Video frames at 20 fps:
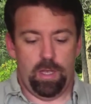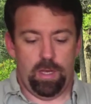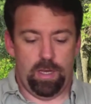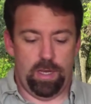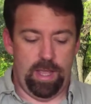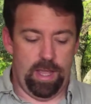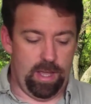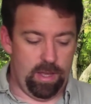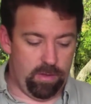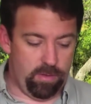
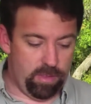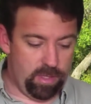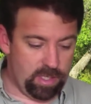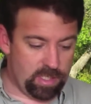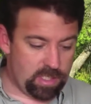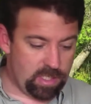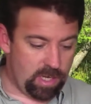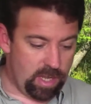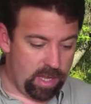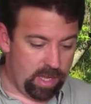now
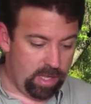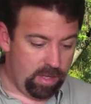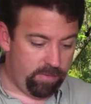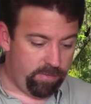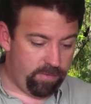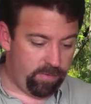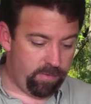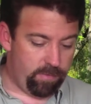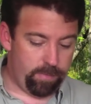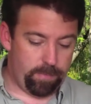this
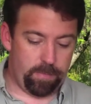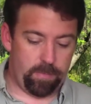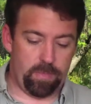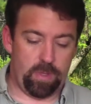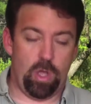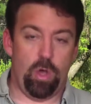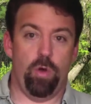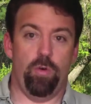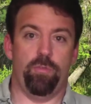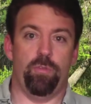knife
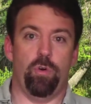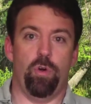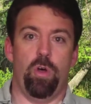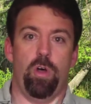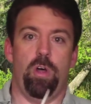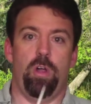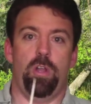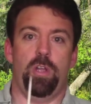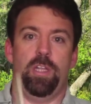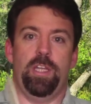
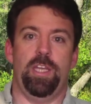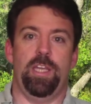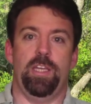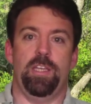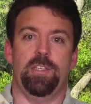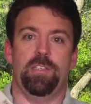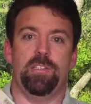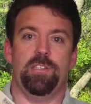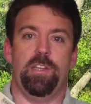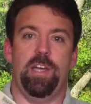overall
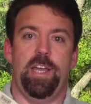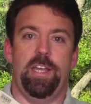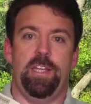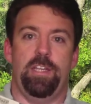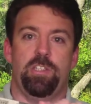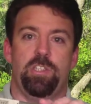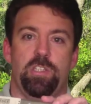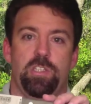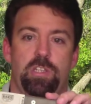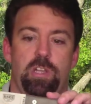is nine
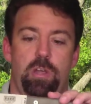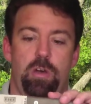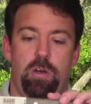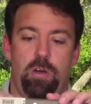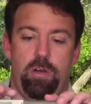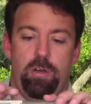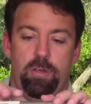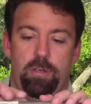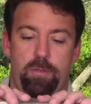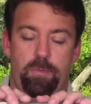inches
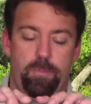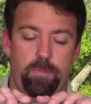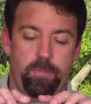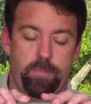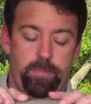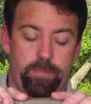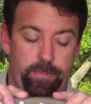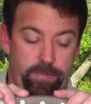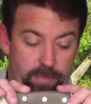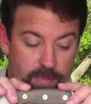long
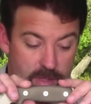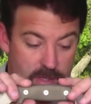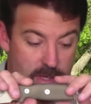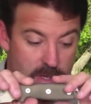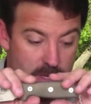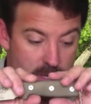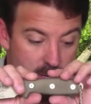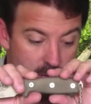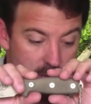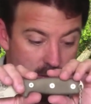
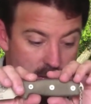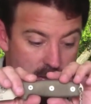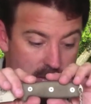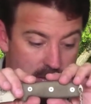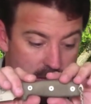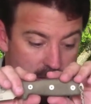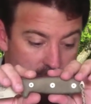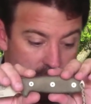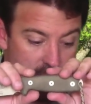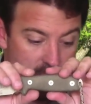
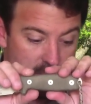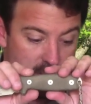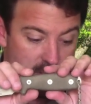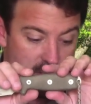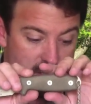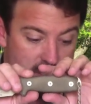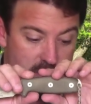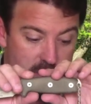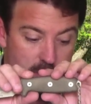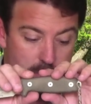and
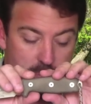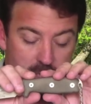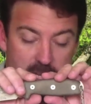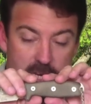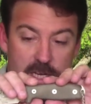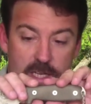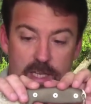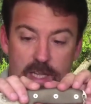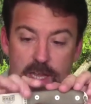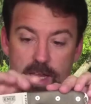the
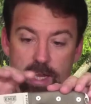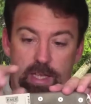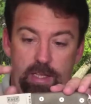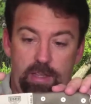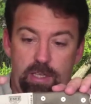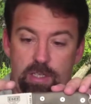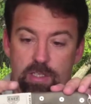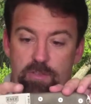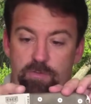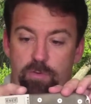blade
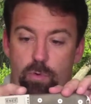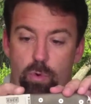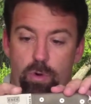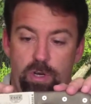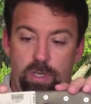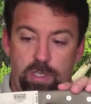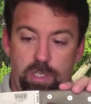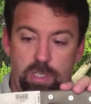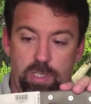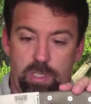length is four
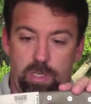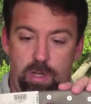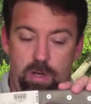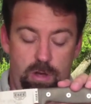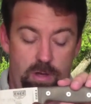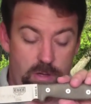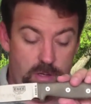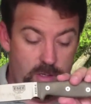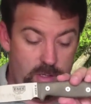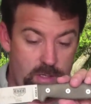inches
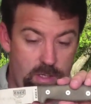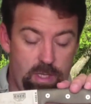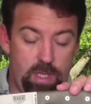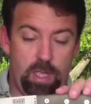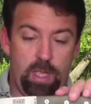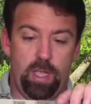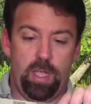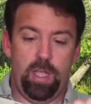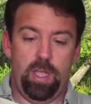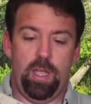long
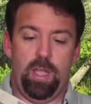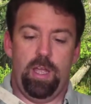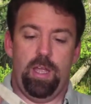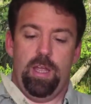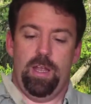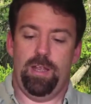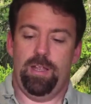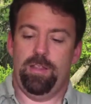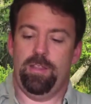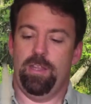
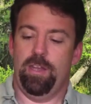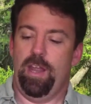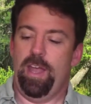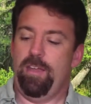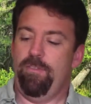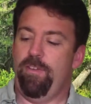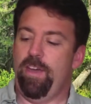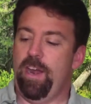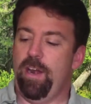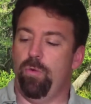the
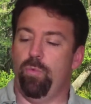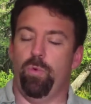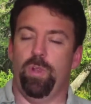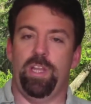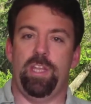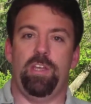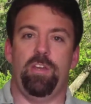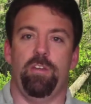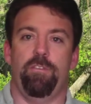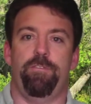knife had a
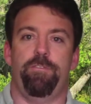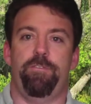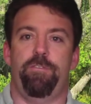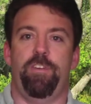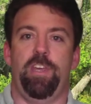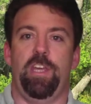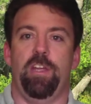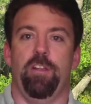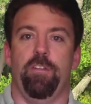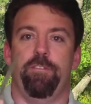really good
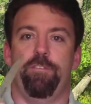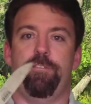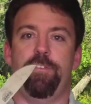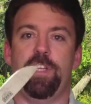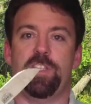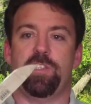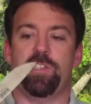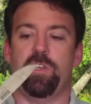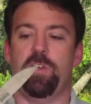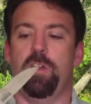feel,
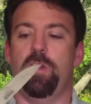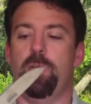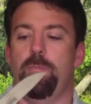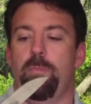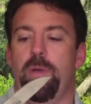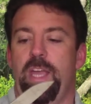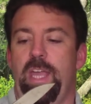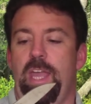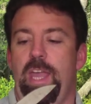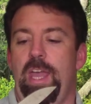fits good in
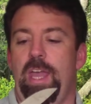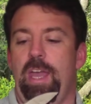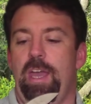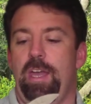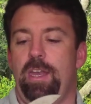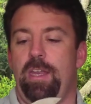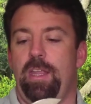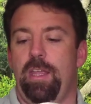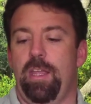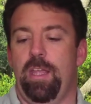my
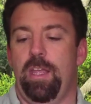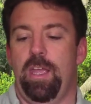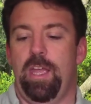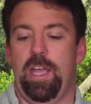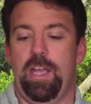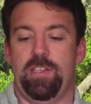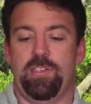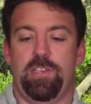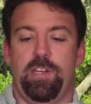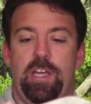hand,
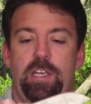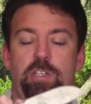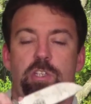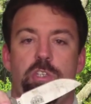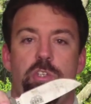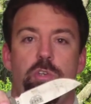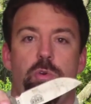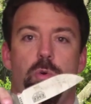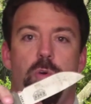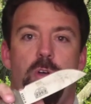has a
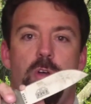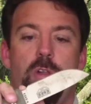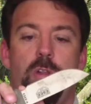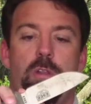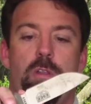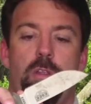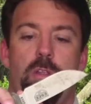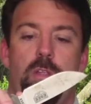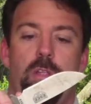nice choil,